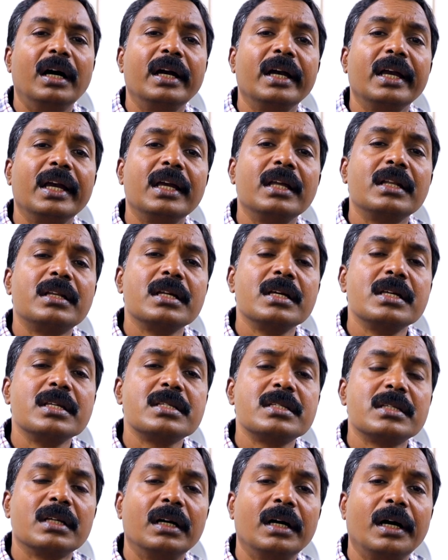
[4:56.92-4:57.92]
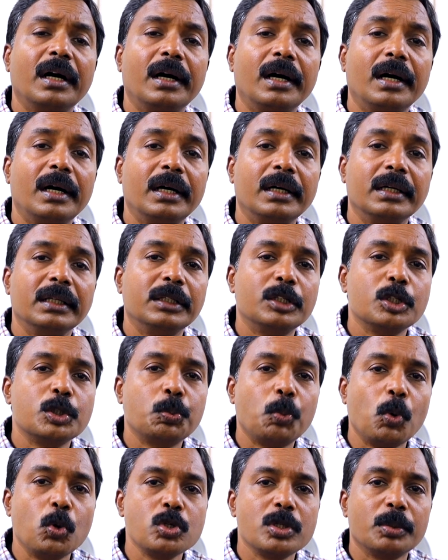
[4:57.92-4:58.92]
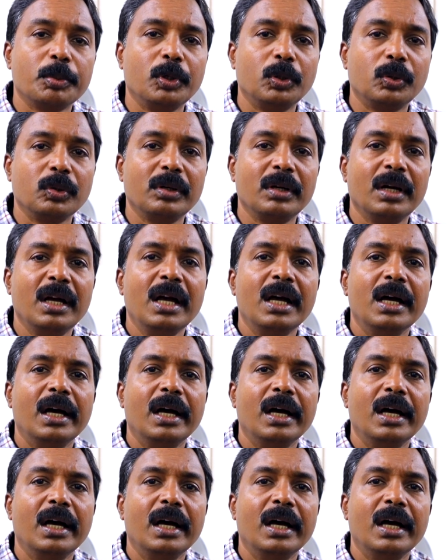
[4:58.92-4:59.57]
it is possible to